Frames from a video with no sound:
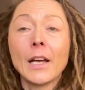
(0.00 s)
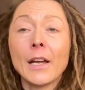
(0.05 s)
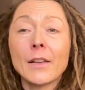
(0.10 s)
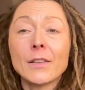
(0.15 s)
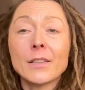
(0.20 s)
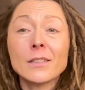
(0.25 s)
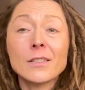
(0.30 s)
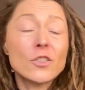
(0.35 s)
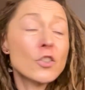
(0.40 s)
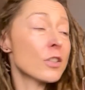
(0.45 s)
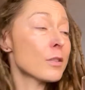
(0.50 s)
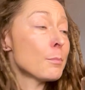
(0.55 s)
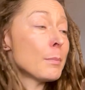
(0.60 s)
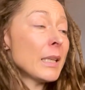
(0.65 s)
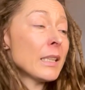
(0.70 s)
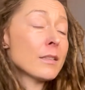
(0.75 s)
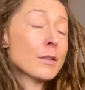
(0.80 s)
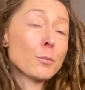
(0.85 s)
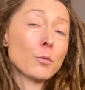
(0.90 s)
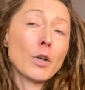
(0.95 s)
This is just
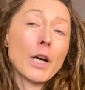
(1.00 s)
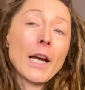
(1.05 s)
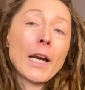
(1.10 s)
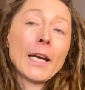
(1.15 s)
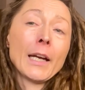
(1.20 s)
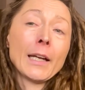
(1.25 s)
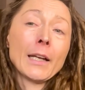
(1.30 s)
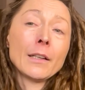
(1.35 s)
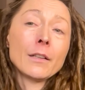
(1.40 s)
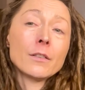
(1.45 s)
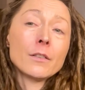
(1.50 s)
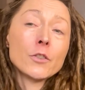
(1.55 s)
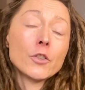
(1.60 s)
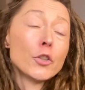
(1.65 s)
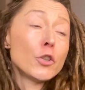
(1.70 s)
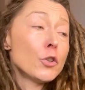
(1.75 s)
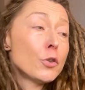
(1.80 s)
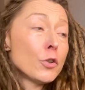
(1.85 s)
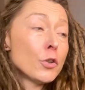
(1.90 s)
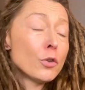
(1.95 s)
me spraying it
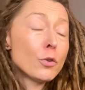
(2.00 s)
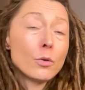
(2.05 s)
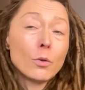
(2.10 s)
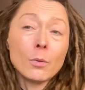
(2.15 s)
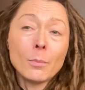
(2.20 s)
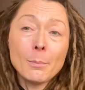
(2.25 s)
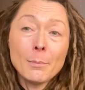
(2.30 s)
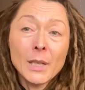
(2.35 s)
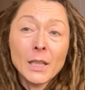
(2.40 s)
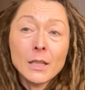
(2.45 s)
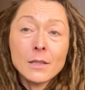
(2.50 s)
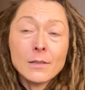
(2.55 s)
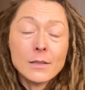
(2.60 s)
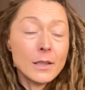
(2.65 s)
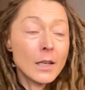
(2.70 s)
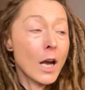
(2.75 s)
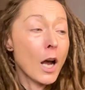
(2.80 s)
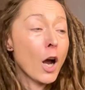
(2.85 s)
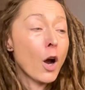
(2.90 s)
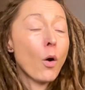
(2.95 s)
2 minutes
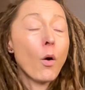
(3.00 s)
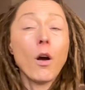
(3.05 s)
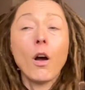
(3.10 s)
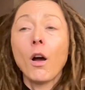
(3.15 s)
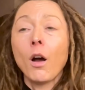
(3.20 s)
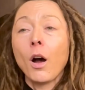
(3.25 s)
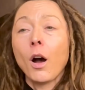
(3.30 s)
ago